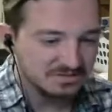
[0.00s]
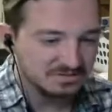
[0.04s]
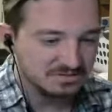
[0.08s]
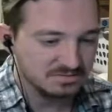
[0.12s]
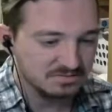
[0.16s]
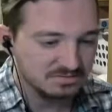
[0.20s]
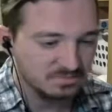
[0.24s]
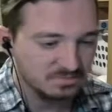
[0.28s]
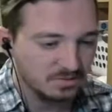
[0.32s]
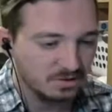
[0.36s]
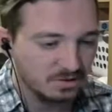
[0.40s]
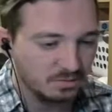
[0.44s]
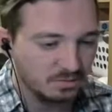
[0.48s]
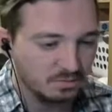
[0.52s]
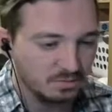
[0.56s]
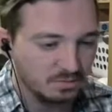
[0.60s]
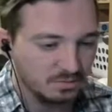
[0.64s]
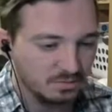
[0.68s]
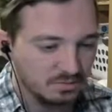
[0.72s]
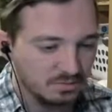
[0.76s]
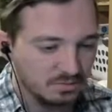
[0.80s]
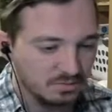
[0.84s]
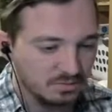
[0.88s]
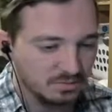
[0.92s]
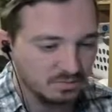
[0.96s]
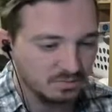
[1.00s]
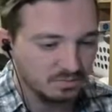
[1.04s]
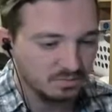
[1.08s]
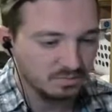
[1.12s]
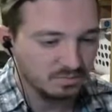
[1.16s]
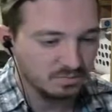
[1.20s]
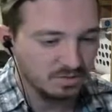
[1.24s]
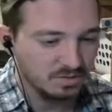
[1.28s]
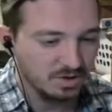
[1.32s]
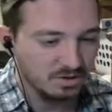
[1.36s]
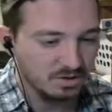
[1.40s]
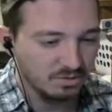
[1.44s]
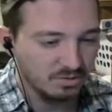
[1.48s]
Whoa.
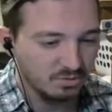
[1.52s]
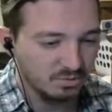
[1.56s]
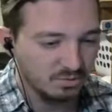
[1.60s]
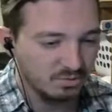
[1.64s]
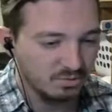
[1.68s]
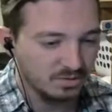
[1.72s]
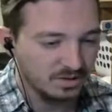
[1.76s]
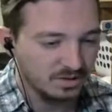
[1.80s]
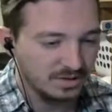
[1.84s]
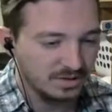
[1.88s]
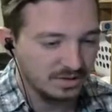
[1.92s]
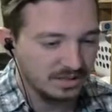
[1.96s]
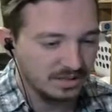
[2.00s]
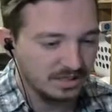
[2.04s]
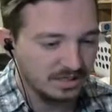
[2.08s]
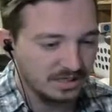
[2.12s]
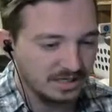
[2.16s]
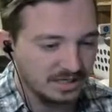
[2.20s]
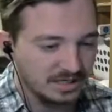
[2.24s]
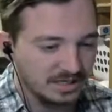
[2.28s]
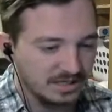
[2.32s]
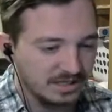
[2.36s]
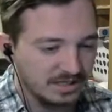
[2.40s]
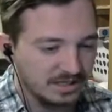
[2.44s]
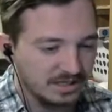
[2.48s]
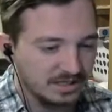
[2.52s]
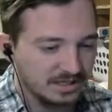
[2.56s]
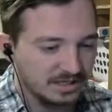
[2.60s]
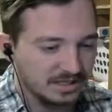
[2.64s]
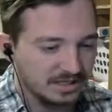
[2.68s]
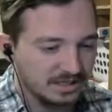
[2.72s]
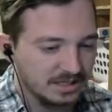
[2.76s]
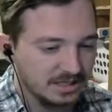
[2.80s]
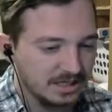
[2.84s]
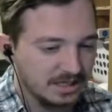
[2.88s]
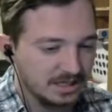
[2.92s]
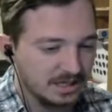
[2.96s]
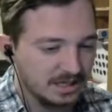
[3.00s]
Whoa. Hey.
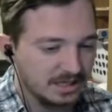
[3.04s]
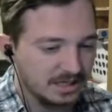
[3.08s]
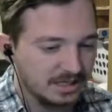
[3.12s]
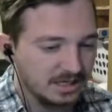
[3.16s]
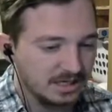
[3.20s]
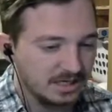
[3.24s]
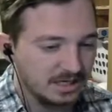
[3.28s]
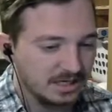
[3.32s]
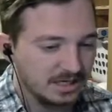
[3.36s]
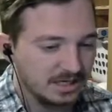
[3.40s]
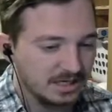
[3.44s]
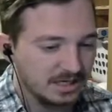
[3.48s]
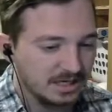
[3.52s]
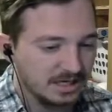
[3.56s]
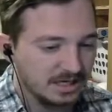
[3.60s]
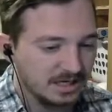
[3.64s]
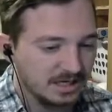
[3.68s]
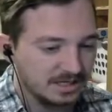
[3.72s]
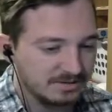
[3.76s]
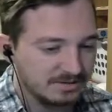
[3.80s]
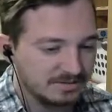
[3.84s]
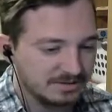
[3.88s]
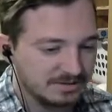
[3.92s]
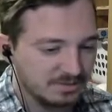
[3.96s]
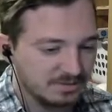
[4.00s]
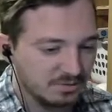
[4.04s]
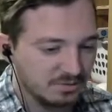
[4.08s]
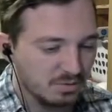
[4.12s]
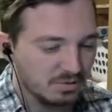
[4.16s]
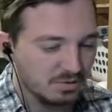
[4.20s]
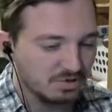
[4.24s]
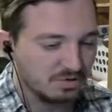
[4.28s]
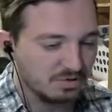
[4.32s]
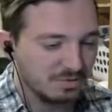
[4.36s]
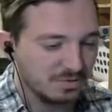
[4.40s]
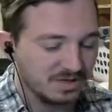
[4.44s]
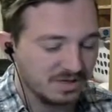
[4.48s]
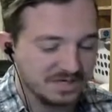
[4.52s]
Hey. I ignored
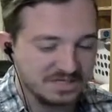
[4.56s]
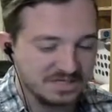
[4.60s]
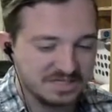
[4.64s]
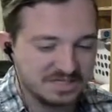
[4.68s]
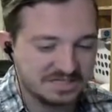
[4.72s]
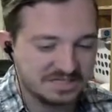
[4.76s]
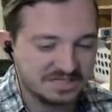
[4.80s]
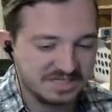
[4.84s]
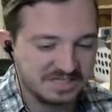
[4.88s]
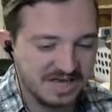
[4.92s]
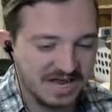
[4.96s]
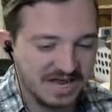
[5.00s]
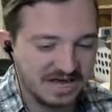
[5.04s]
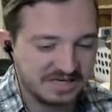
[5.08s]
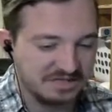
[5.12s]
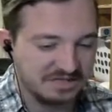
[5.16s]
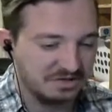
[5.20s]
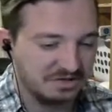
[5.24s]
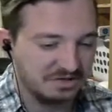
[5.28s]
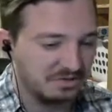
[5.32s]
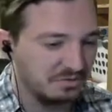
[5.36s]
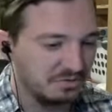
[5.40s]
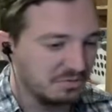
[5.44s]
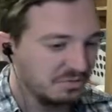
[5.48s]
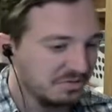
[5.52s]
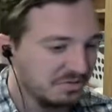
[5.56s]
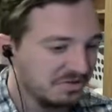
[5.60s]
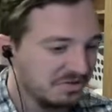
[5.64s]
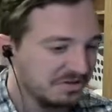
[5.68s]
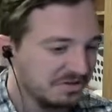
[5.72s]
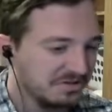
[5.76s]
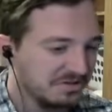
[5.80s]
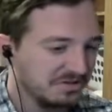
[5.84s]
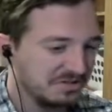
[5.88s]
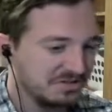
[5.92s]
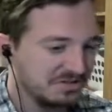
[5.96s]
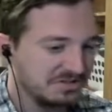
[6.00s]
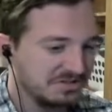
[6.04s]
you. I didn't attack you.
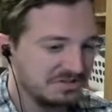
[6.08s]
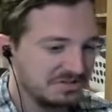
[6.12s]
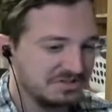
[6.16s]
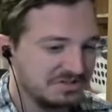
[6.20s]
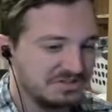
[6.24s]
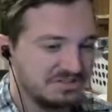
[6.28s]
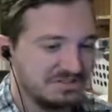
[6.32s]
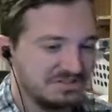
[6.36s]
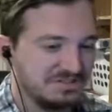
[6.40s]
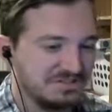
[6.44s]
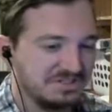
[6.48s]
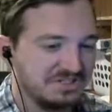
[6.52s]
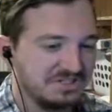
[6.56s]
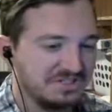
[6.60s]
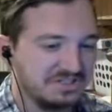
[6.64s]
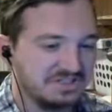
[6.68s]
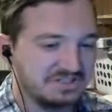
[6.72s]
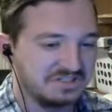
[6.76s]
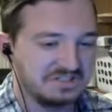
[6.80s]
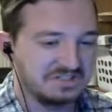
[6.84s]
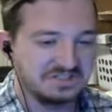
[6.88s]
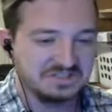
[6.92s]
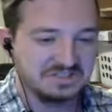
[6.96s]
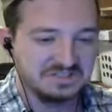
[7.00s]
Sheesh.